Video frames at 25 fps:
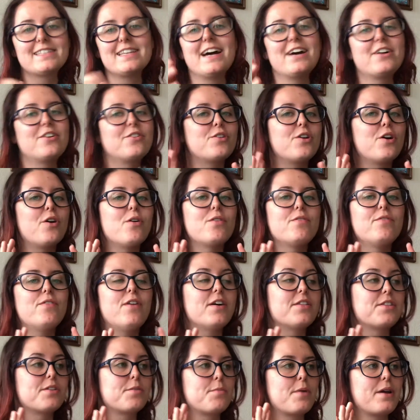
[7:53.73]
I don't know if
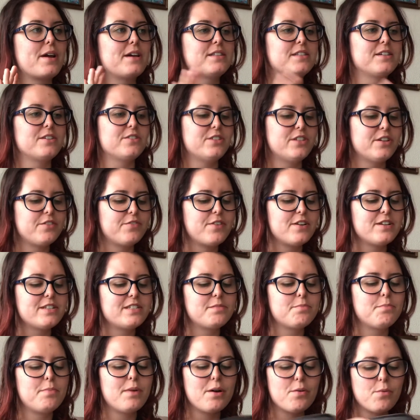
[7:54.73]
other brands are different,
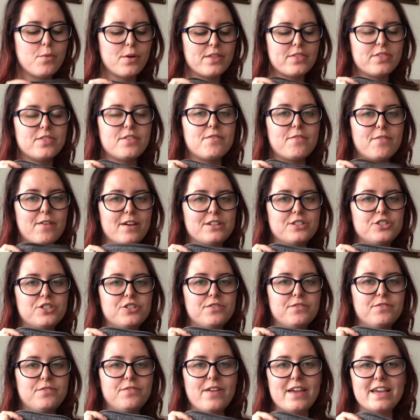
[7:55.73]
but with the Fresh
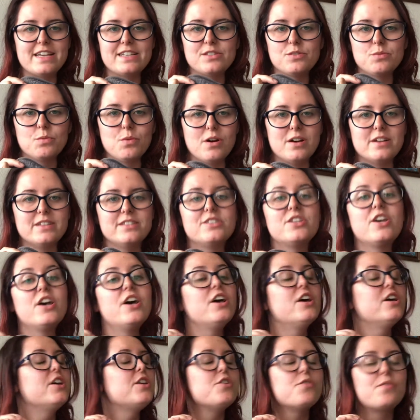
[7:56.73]
Face ones,
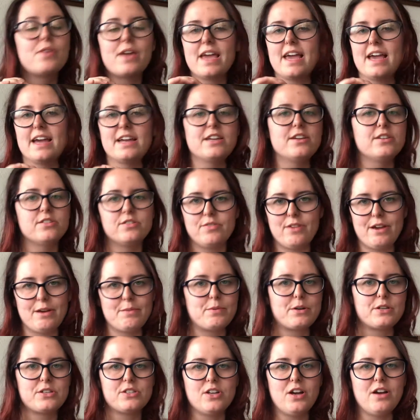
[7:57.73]
you can't use
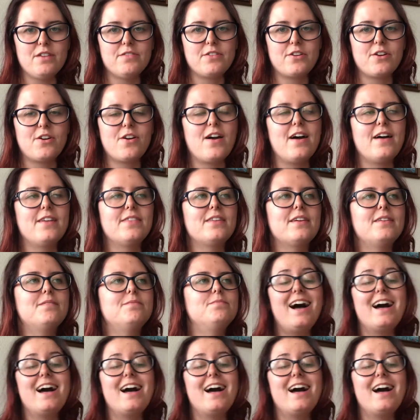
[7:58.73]
fabric softener on them.